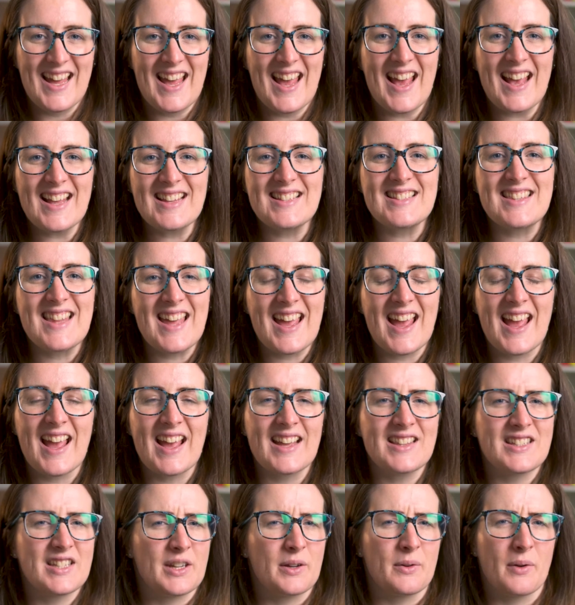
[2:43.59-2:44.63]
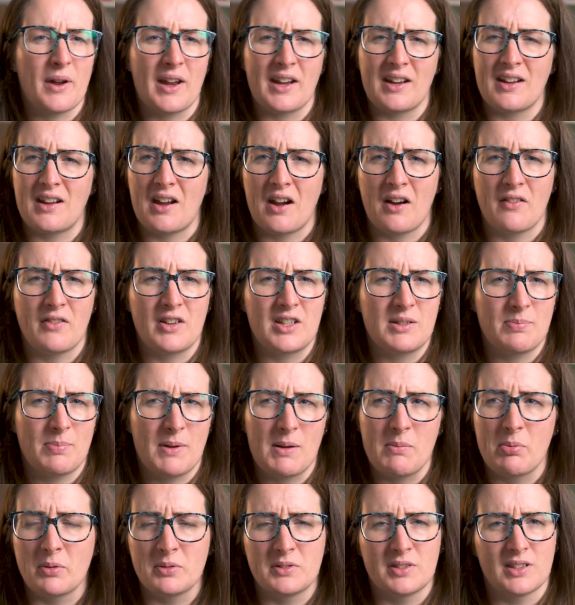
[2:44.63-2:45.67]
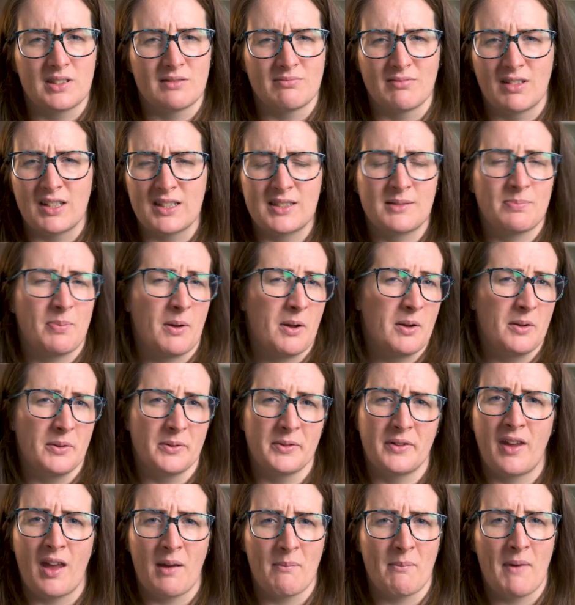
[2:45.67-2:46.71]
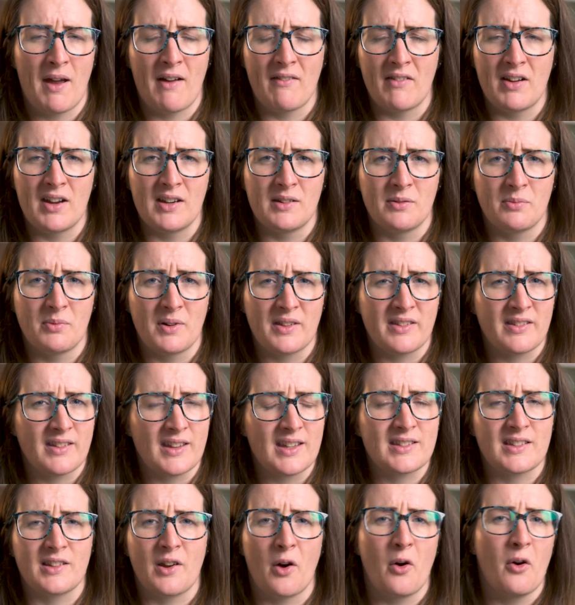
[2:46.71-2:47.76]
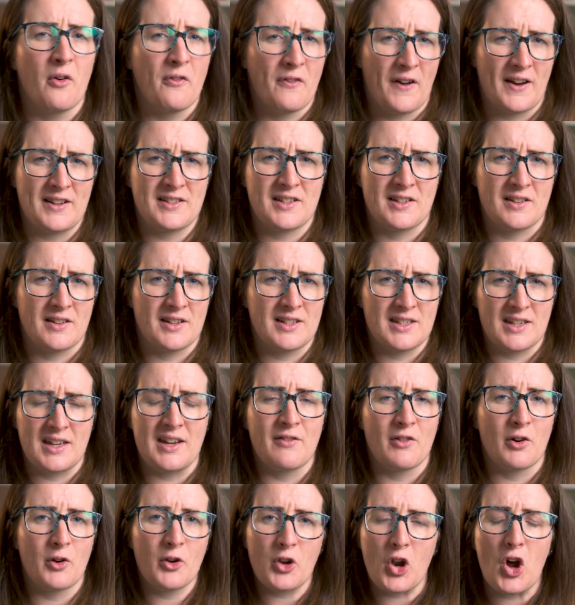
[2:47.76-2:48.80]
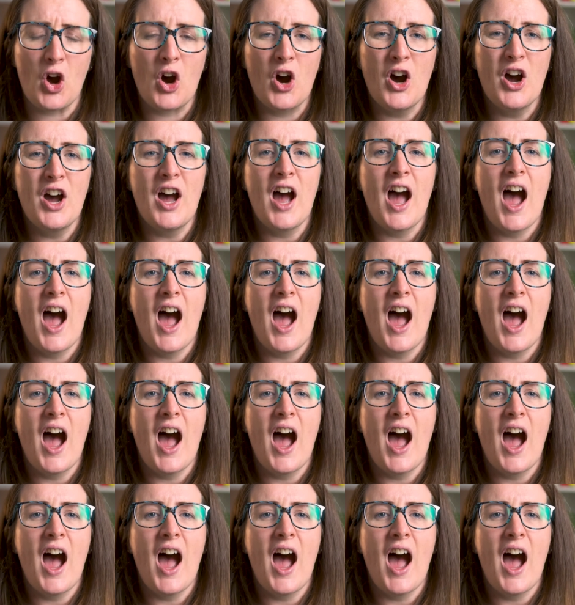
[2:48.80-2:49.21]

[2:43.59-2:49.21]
It's there to encourage people to, I suppose, get married, whether that's an old-fashioned idea or not.